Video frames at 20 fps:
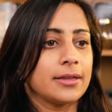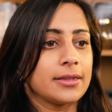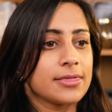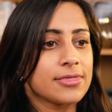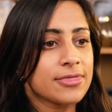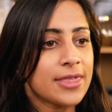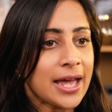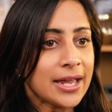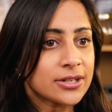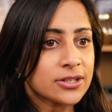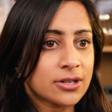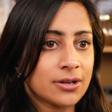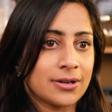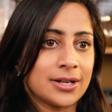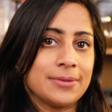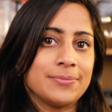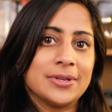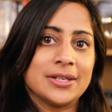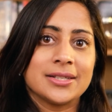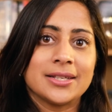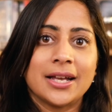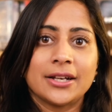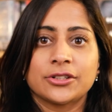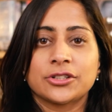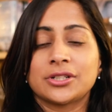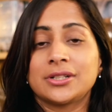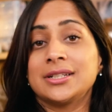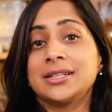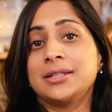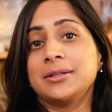That time is
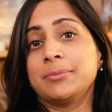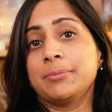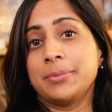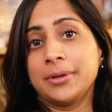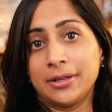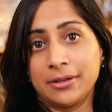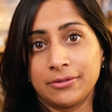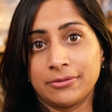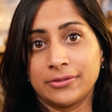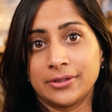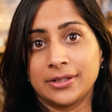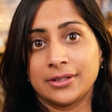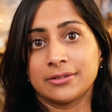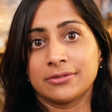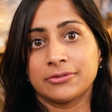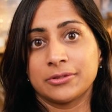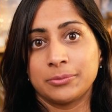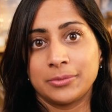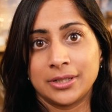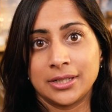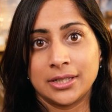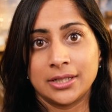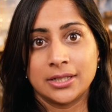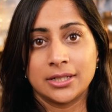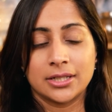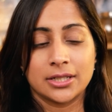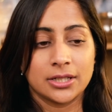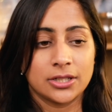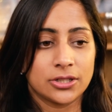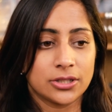actually perfect for me
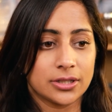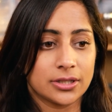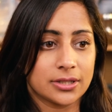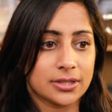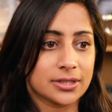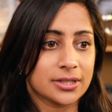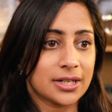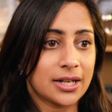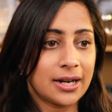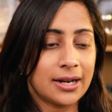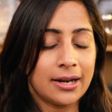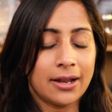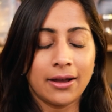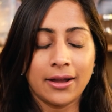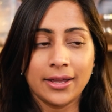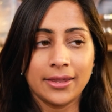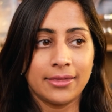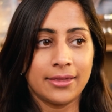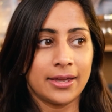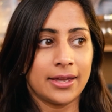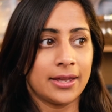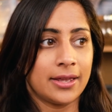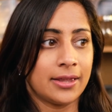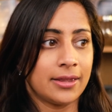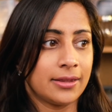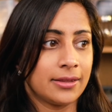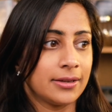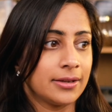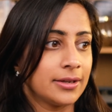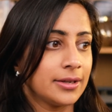to just lie
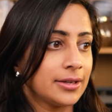there,